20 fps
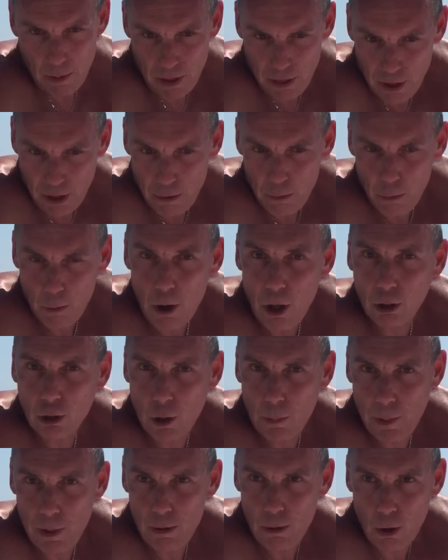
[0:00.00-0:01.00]
with the World
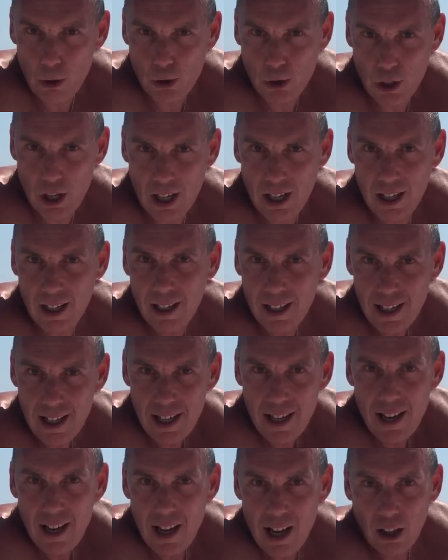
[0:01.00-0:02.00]
Cup in Russia,
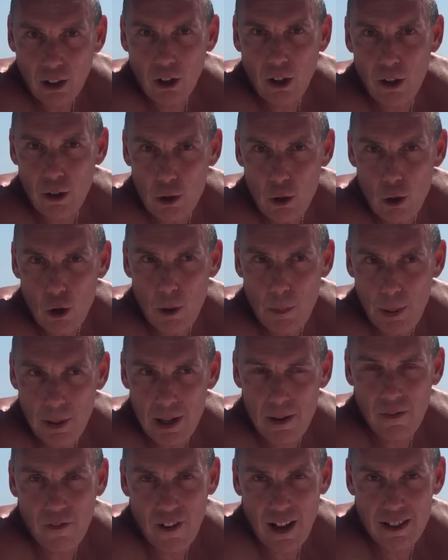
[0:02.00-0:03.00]
a lot of
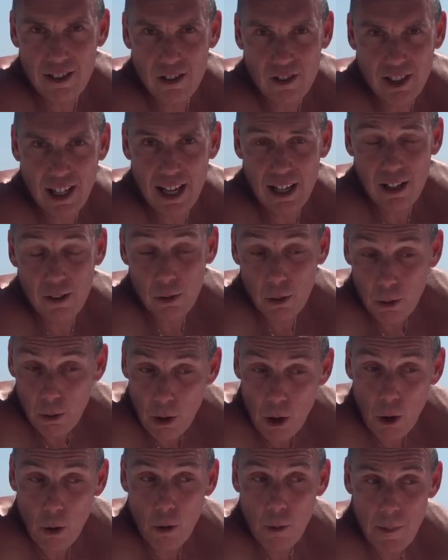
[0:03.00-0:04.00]
European fans are saying,
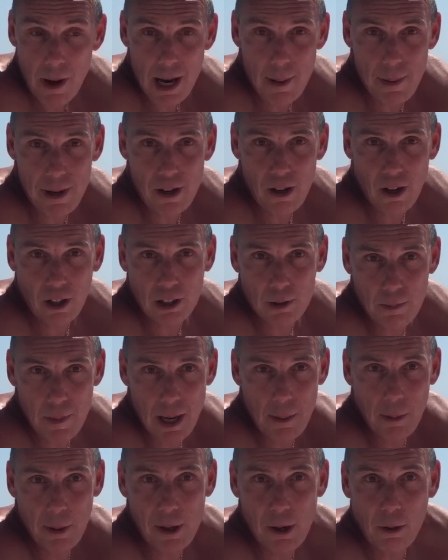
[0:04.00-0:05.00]
oh, maybe not,
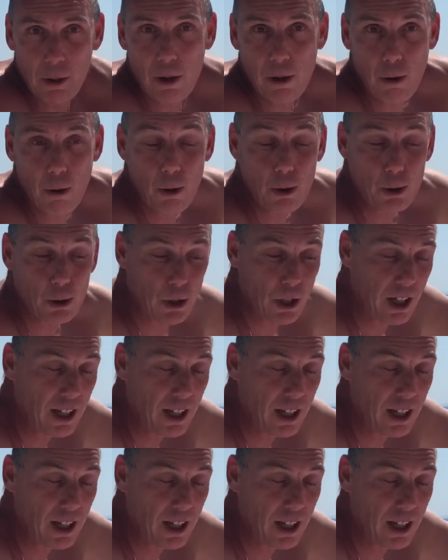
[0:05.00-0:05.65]
maybe we don't go to Russia.